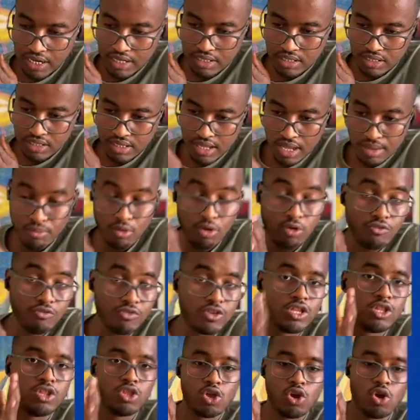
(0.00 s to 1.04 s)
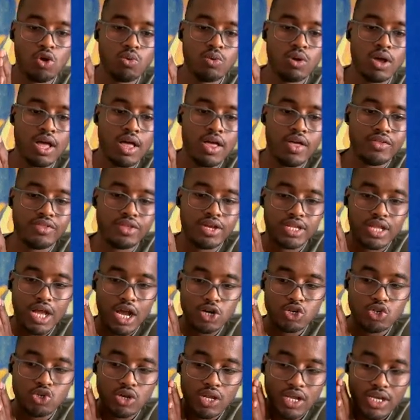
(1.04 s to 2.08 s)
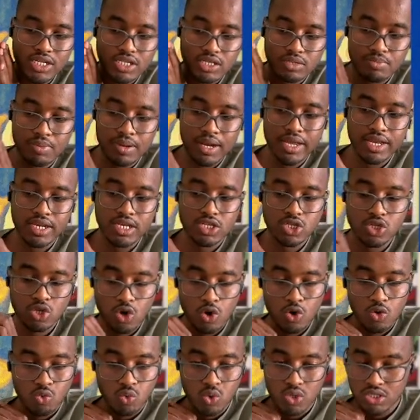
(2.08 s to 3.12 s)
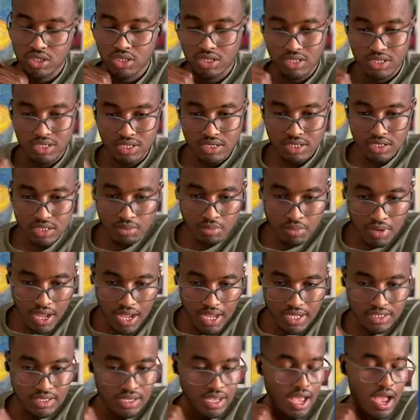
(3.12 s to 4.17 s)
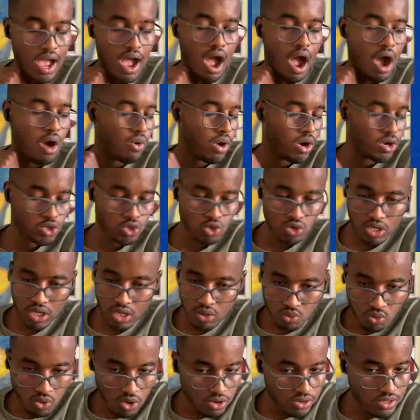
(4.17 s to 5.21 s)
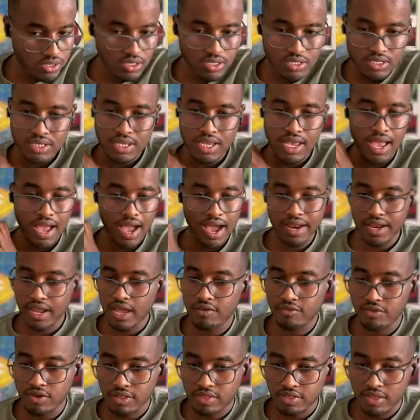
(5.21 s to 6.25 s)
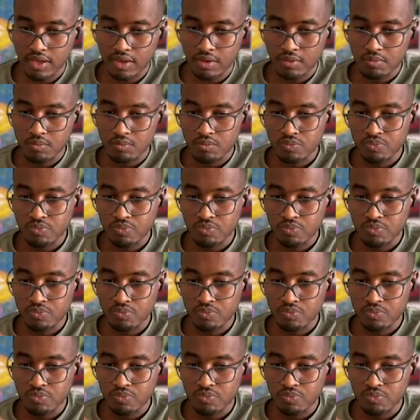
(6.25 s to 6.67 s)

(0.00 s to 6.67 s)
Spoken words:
demo video that actually explains what this system does, how actually it works, and everything.